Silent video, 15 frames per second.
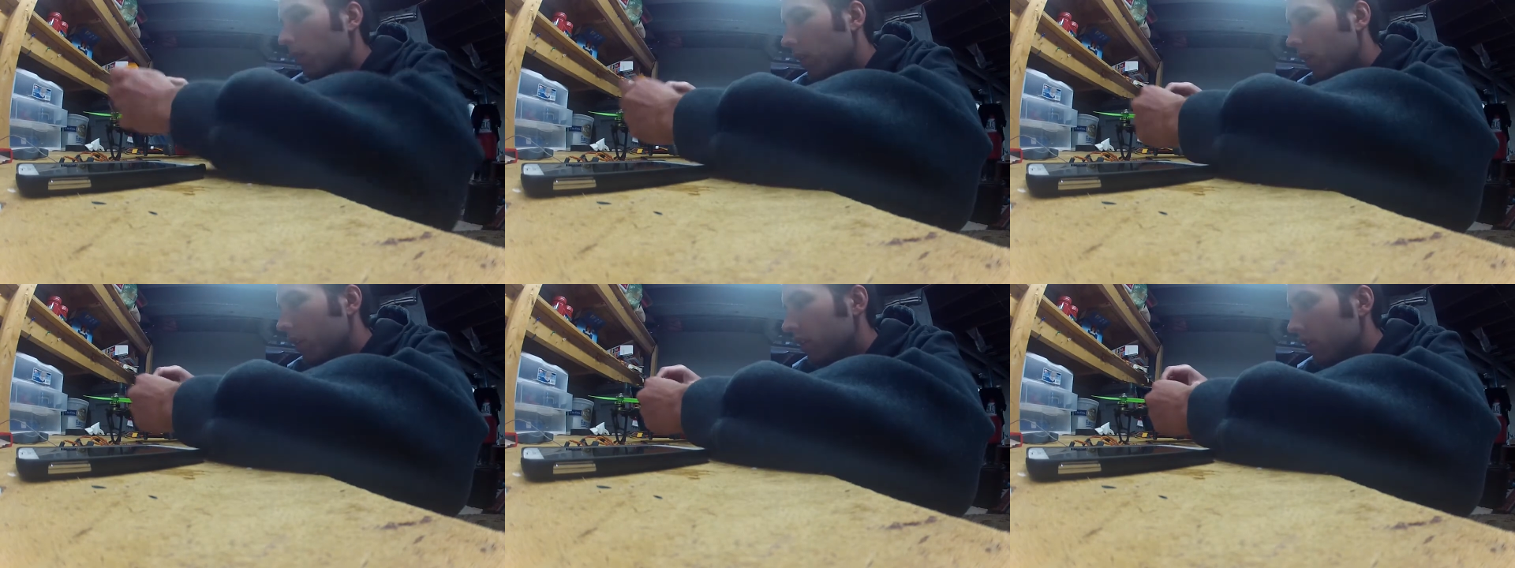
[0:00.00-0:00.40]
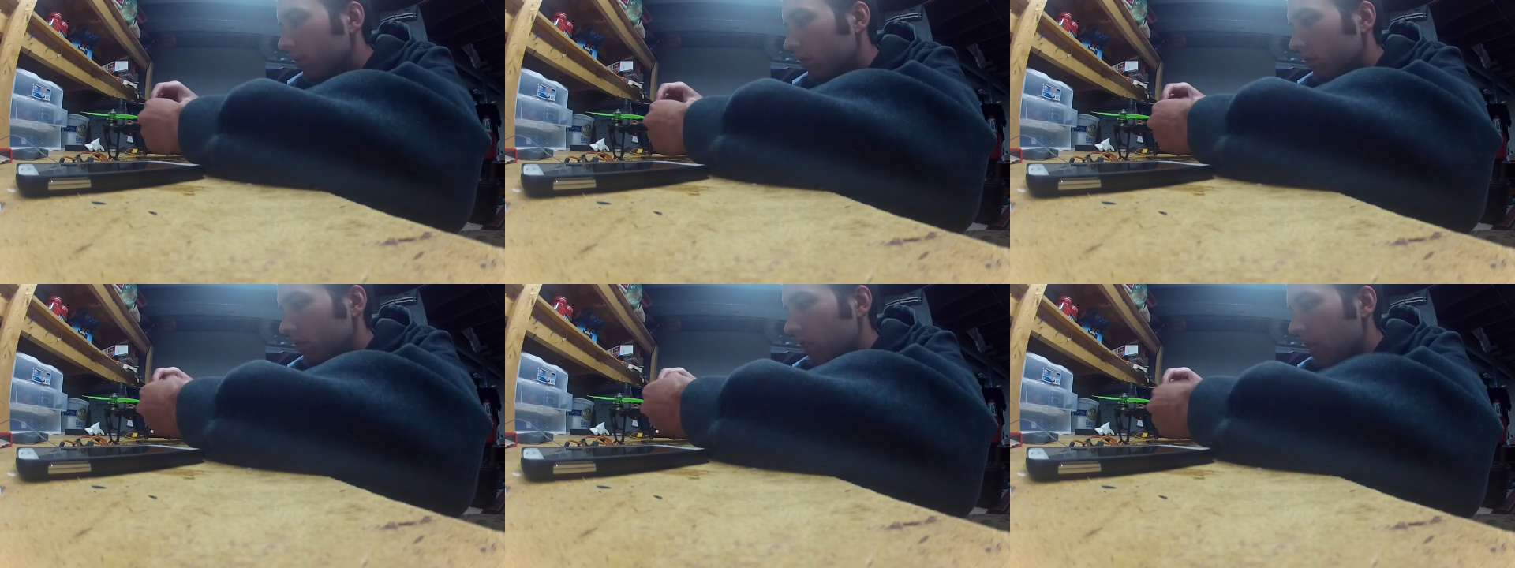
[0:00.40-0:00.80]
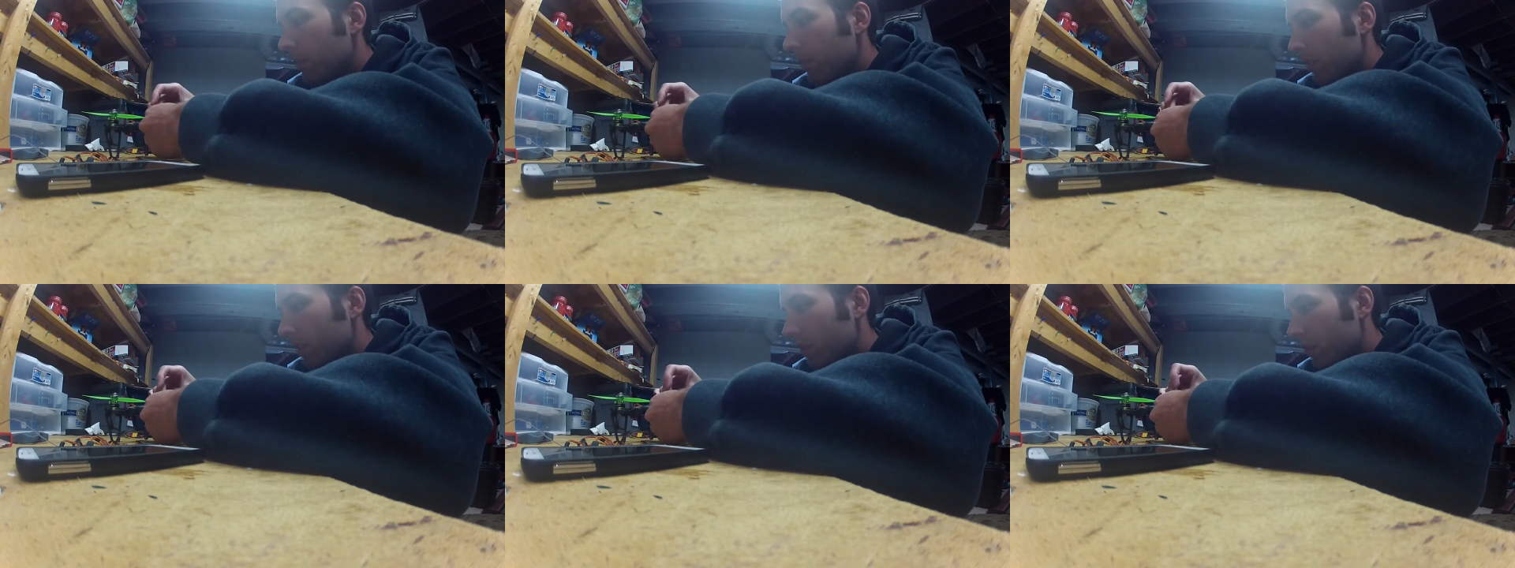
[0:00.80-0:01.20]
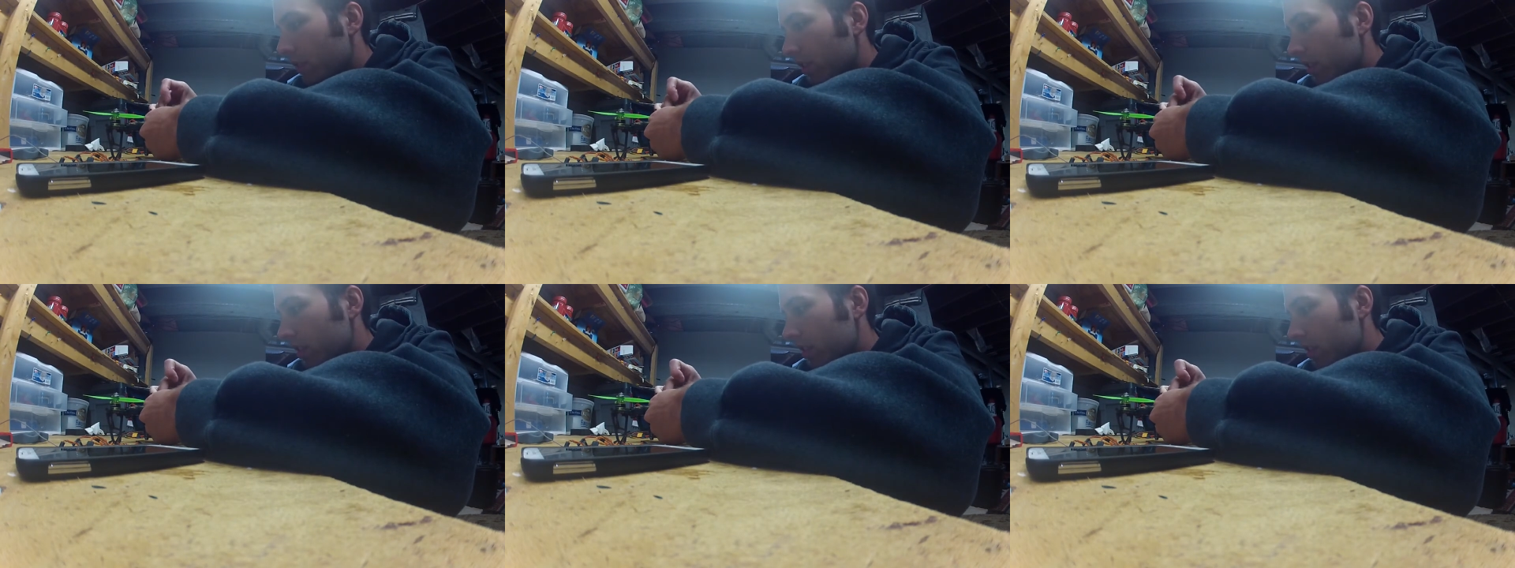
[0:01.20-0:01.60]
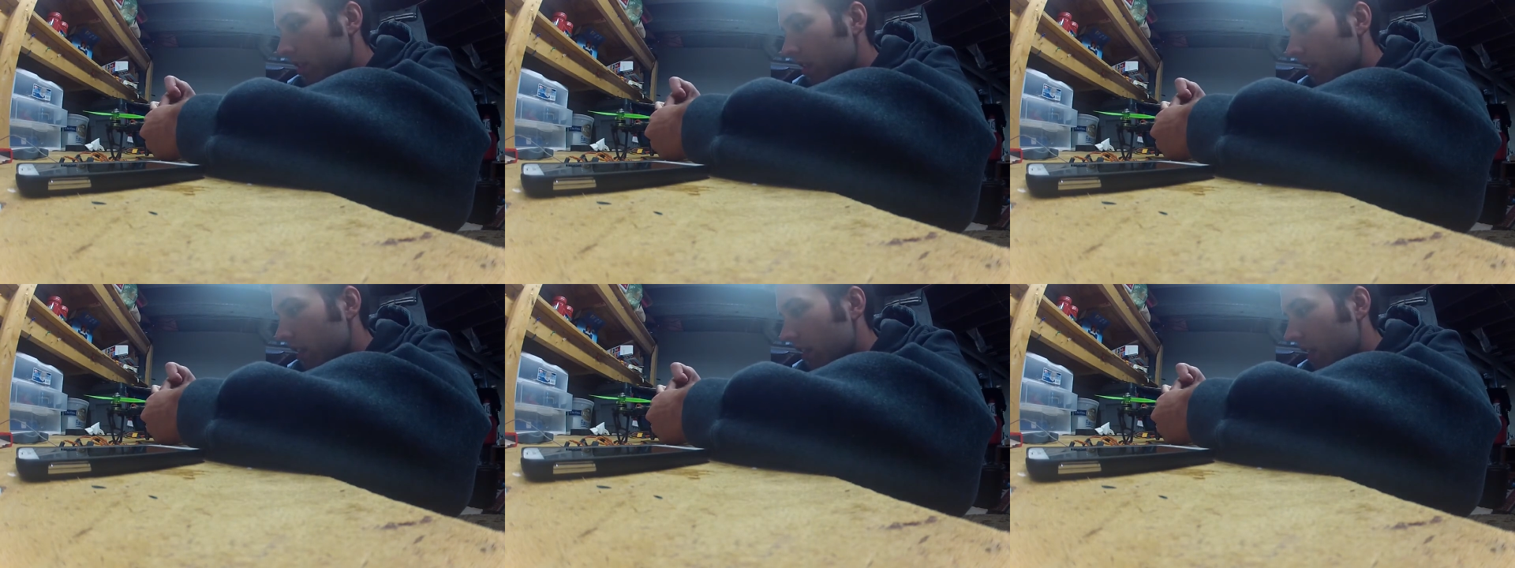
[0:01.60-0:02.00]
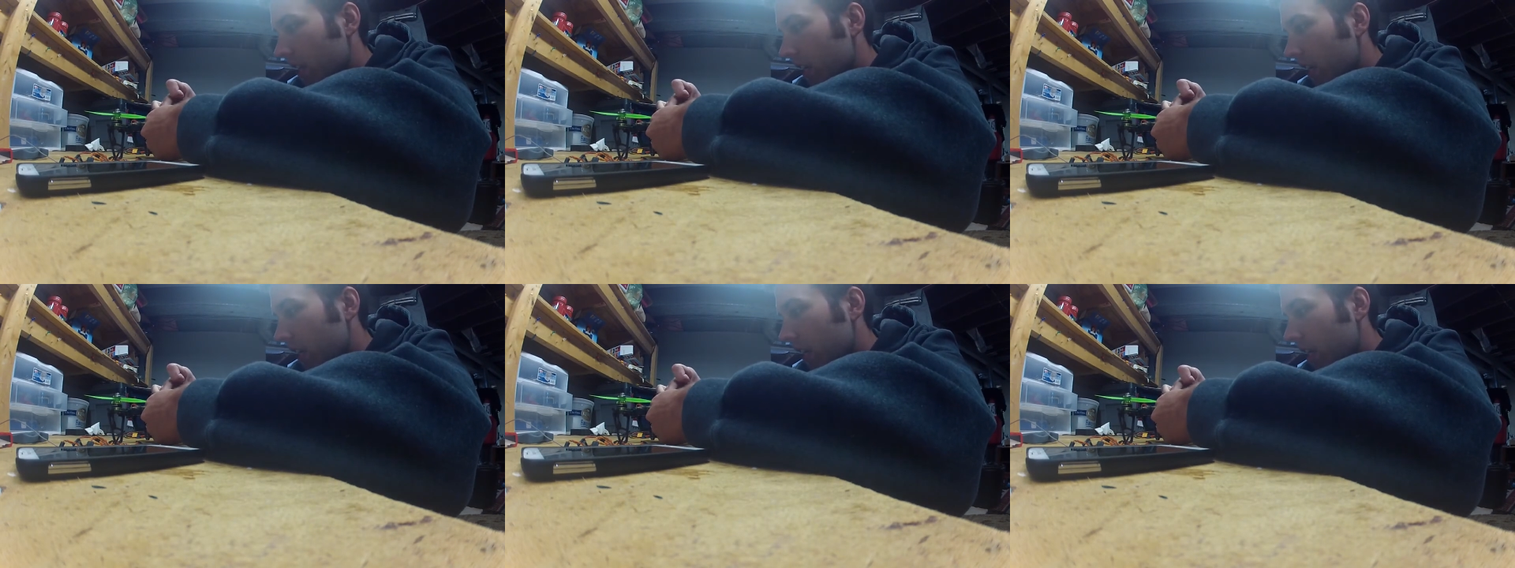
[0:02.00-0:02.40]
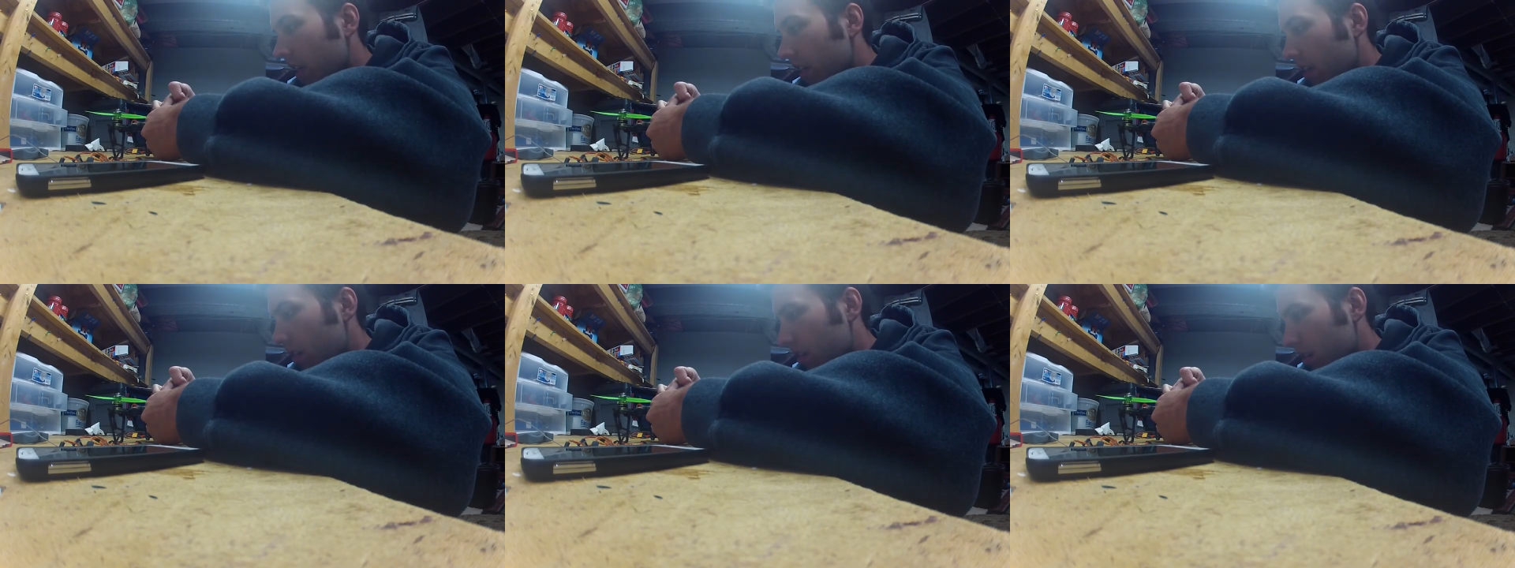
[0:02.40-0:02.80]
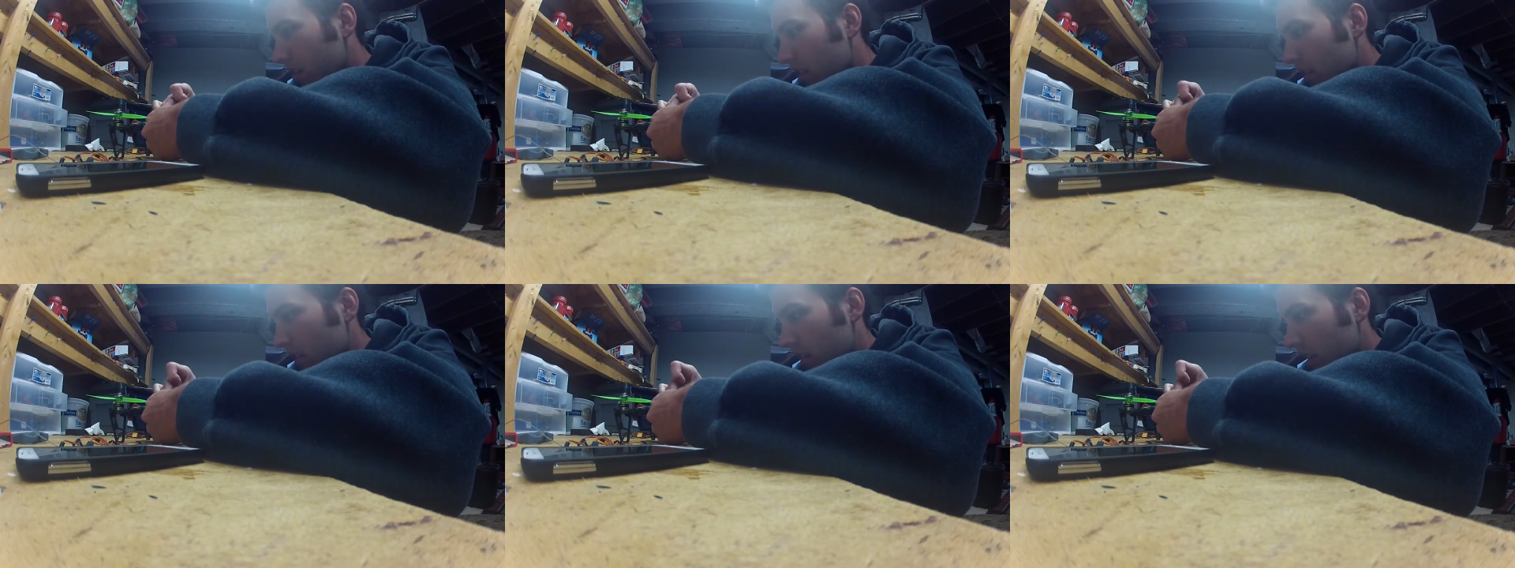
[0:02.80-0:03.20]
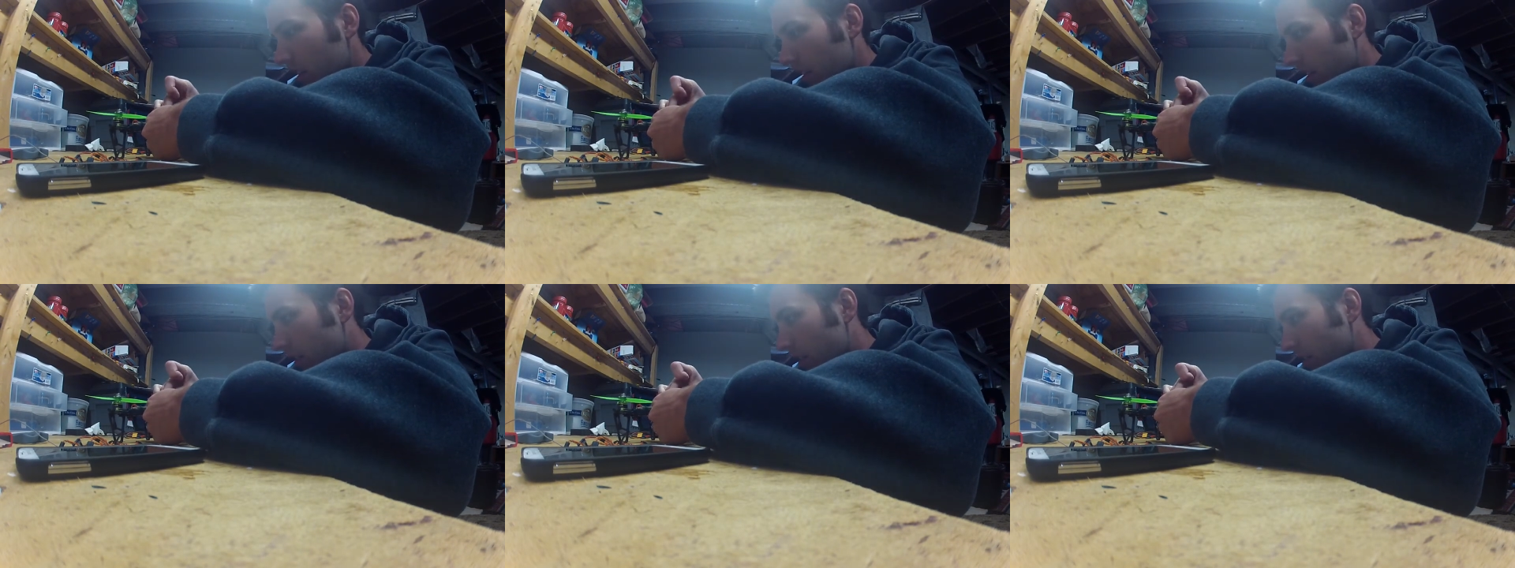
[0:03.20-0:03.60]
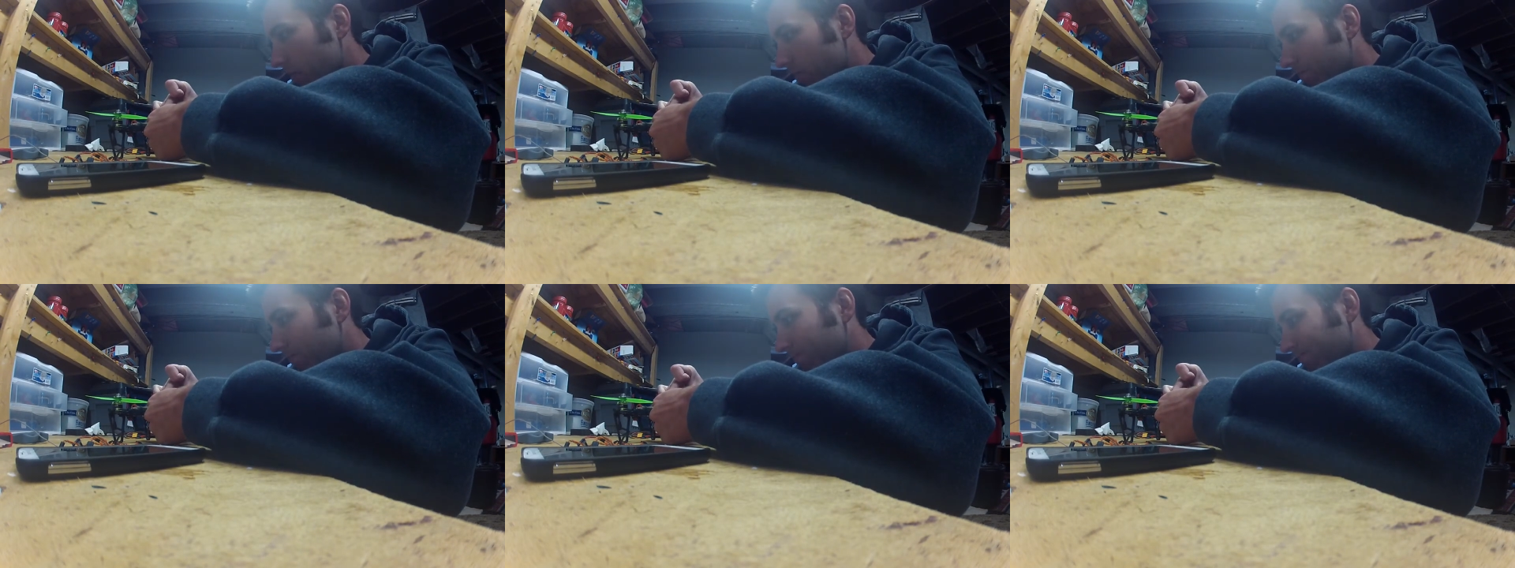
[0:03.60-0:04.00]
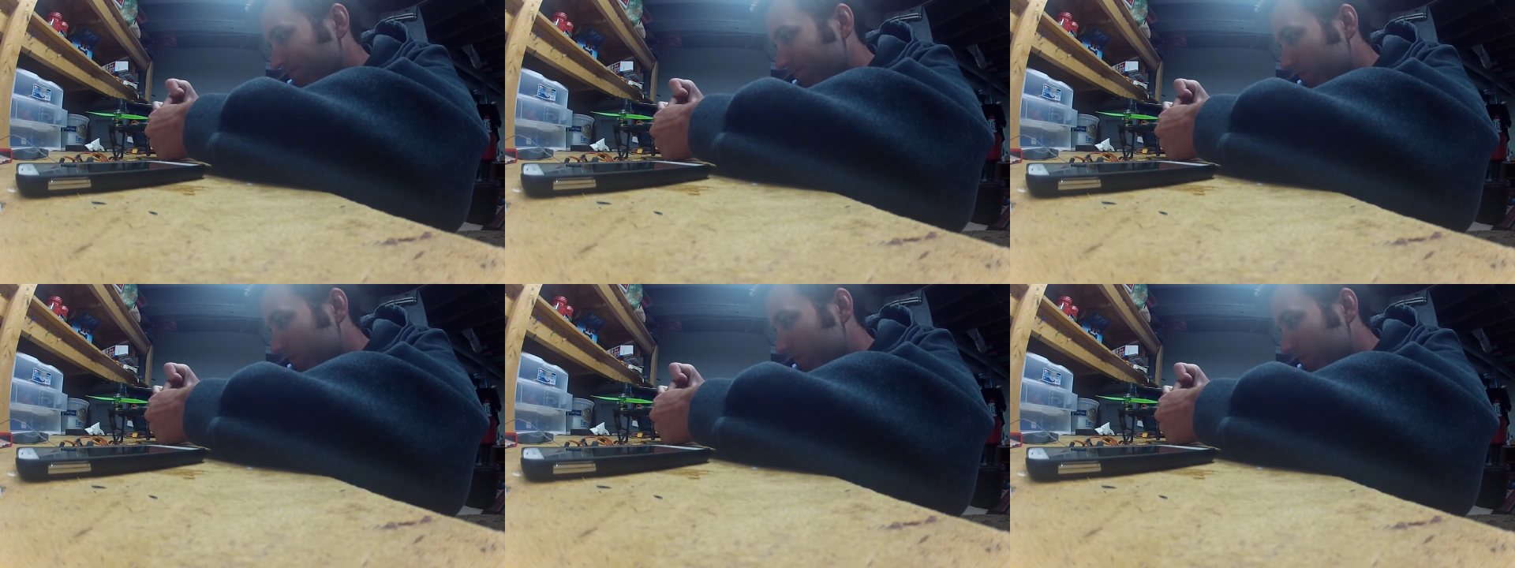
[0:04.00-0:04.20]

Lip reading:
No face is visible, so there are no lips to read.